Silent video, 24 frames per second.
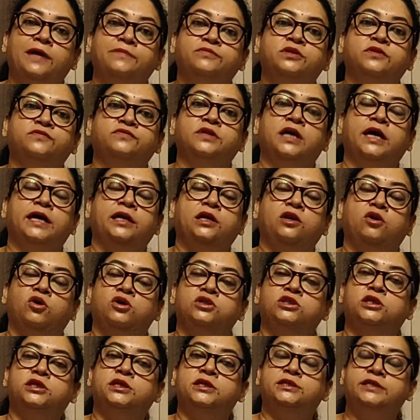different
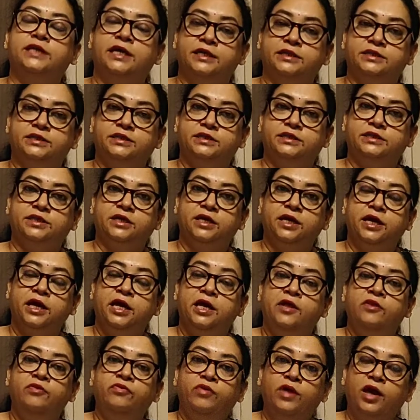types of psychological
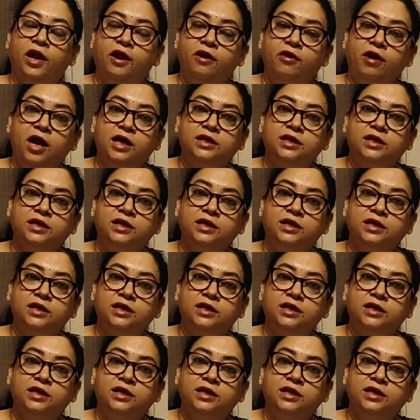tests?